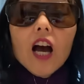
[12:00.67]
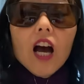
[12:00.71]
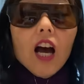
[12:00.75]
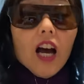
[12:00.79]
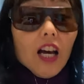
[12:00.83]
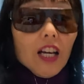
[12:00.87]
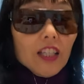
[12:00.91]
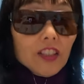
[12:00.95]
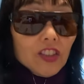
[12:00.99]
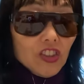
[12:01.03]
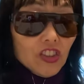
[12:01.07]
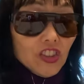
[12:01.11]

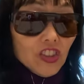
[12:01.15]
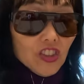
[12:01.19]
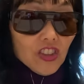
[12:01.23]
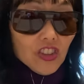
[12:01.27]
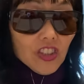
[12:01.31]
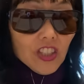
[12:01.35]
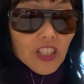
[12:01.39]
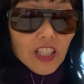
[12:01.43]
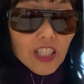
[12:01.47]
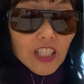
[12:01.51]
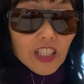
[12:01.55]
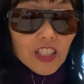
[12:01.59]
And this
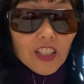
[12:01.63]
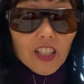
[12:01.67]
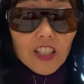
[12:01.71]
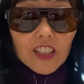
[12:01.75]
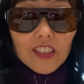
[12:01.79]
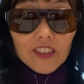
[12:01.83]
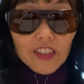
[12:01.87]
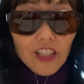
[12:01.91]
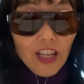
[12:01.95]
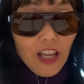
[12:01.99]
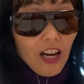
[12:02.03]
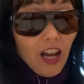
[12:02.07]
isn't
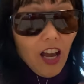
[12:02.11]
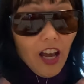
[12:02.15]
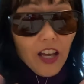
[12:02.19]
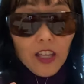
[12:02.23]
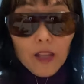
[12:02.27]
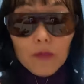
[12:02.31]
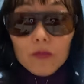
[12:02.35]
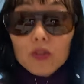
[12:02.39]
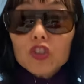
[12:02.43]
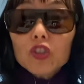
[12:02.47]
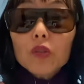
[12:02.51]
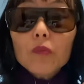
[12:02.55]
and I
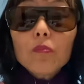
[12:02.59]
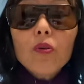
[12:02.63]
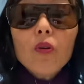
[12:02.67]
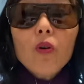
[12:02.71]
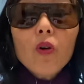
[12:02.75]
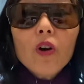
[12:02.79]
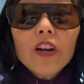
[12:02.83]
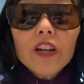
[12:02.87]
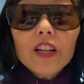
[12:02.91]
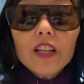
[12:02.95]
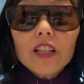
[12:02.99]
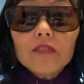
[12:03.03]
am
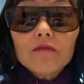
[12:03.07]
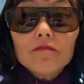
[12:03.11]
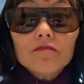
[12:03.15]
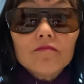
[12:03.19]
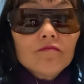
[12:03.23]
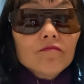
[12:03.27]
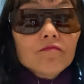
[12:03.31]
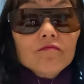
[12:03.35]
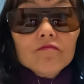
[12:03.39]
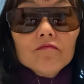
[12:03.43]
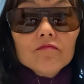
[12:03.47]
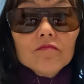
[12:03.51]
supported.
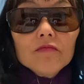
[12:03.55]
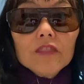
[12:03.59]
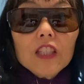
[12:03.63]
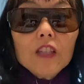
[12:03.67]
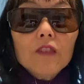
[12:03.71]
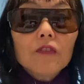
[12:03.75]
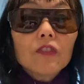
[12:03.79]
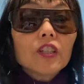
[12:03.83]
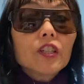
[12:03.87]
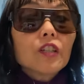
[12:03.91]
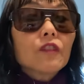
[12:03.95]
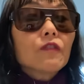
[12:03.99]

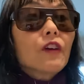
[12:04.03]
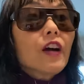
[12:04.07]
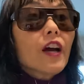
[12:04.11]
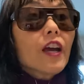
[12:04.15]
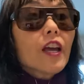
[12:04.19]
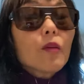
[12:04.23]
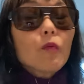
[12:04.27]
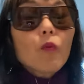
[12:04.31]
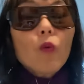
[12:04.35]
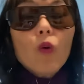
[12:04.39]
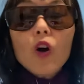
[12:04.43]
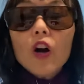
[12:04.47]
Even if I
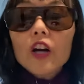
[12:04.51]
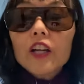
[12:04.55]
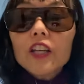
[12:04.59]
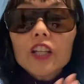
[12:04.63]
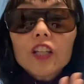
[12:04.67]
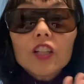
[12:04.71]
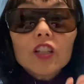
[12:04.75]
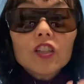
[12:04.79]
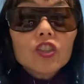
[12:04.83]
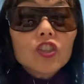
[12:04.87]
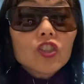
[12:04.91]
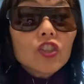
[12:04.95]
am
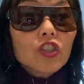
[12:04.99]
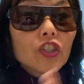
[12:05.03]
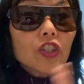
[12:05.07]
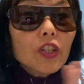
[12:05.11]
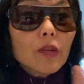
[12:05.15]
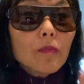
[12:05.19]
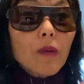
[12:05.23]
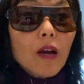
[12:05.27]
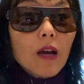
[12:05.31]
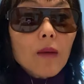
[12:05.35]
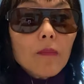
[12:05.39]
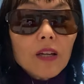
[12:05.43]
walking a journey
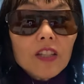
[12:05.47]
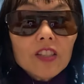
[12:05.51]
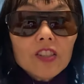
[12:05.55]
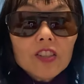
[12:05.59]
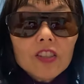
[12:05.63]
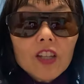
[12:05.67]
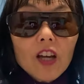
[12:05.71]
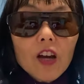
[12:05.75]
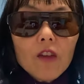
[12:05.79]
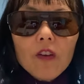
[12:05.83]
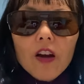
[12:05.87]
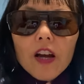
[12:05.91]
by
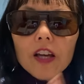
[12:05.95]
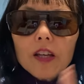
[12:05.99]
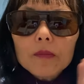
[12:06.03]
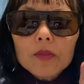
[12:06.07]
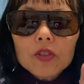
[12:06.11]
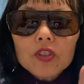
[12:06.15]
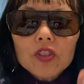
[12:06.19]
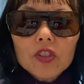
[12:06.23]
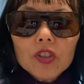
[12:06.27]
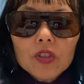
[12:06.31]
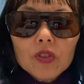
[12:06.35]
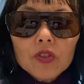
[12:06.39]
myself, I am
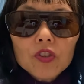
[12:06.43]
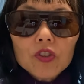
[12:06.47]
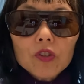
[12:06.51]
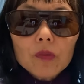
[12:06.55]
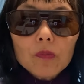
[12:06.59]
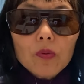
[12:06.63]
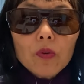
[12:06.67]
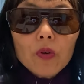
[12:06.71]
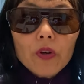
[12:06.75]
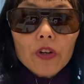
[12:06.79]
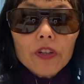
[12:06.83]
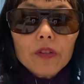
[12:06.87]
still
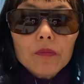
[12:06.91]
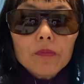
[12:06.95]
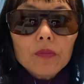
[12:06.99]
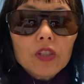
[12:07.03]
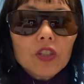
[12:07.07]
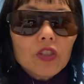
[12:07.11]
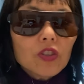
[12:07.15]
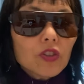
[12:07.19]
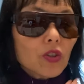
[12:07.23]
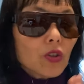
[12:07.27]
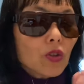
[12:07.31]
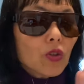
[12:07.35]
supported
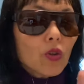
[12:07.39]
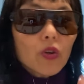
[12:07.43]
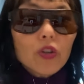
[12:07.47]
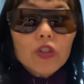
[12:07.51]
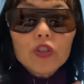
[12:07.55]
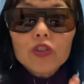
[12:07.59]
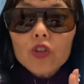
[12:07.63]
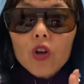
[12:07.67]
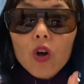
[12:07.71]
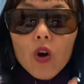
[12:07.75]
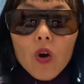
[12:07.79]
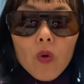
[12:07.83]
because the Lord
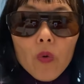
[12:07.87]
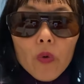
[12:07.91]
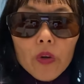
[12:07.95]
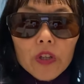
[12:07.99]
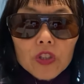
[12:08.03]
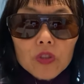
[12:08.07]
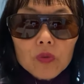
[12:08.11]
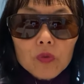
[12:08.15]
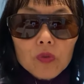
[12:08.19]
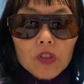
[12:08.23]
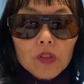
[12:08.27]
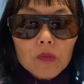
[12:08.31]
is
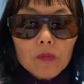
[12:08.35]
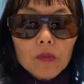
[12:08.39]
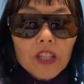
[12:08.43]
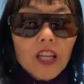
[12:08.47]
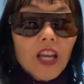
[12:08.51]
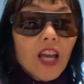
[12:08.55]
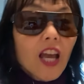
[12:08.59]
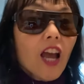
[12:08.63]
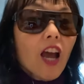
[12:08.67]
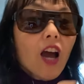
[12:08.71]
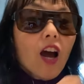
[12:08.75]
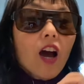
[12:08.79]
always with me,
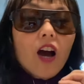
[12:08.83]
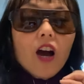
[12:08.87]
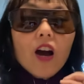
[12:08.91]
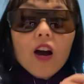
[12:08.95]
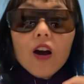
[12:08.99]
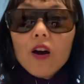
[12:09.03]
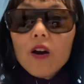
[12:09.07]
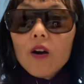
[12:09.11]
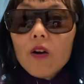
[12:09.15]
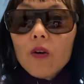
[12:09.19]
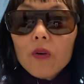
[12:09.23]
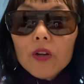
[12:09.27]

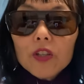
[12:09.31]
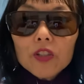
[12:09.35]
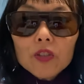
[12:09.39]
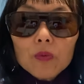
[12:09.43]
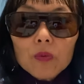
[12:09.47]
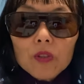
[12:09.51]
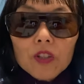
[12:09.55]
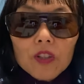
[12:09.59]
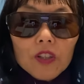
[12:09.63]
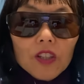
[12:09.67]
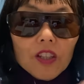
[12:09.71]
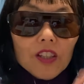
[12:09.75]
always
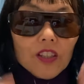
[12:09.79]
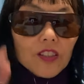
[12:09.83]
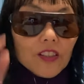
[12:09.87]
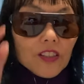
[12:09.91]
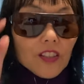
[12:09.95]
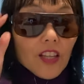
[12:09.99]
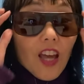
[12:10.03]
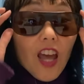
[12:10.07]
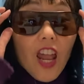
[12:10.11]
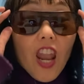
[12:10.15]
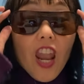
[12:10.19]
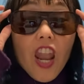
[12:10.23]
with us,
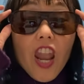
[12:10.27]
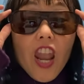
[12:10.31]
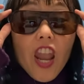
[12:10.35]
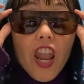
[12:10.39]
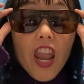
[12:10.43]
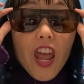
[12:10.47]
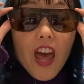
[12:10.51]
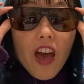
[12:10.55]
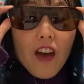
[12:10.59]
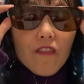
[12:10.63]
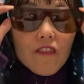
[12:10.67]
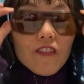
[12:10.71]

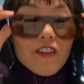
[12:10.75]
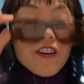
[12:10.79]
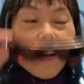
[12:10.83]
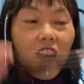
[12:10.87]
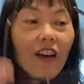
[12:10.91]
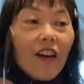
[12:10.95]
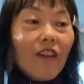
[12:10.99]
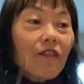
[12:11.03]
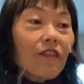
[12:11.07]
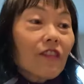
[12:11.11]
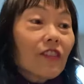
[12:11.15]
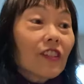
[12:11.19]
never
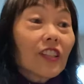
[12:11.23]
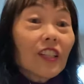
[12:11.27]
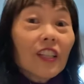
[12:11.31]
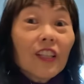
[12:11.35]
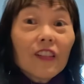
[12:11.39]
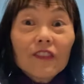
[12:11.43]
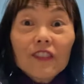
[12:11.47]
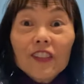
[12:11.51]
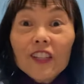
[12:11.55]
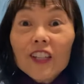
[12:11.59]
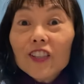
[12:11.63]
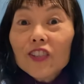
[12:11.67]
ever
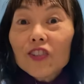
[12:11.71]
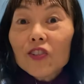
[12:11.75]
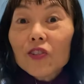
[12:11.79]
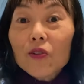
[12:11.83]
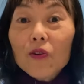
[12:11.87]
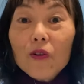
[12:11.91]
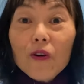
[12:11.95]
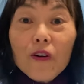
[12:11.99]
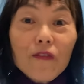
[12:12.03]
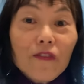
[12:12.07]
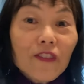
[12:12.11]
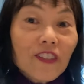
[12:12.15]
leaves us
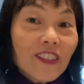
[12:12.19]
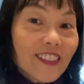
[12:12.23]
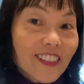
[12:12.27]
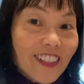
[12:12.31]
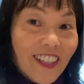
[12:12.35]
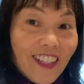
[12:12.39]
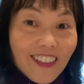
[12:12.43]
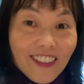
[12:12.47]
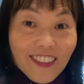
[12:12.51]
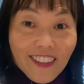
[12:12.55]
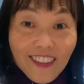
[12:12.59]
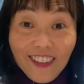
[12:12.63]
nor
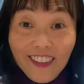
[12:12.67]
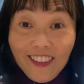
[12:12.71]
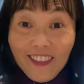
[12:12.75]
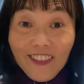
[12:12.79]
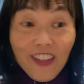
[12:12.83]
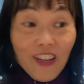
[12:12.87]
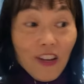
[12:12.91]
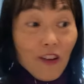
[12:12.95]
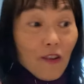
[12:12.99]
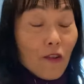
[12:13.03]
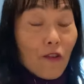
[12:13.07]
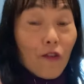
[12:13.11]
forsakes us,
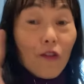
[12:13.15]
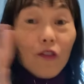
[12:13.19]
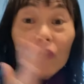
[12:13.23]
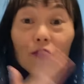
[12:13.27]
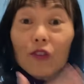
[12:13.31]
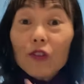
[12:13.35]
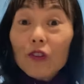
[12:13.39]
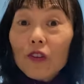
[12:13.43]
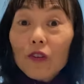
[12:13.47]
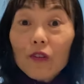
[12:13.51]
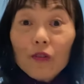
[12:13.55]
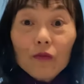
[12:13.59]
right?
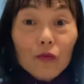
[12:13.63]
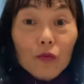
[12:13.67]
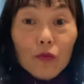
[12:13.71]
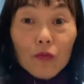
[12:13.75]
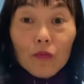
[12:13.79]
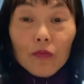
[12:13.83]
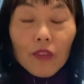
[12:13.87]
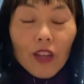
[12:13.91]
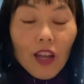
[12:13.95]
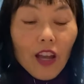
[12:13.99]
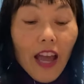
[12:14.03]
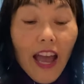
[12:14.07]

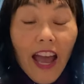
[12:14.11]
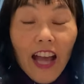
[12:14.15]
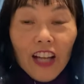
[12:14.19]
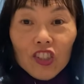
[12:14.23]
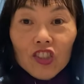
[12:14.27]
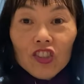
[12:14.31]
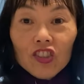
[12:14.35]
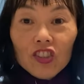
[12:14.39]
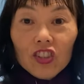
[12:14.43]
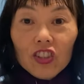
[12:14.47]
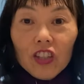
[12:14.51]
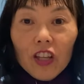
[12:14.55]

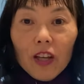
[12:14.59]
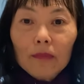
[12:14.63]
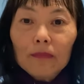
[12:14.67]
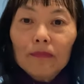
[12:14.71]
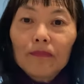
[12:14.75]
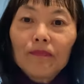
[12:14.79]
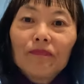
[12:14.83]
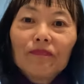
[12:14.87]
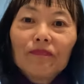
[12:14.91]
Action step.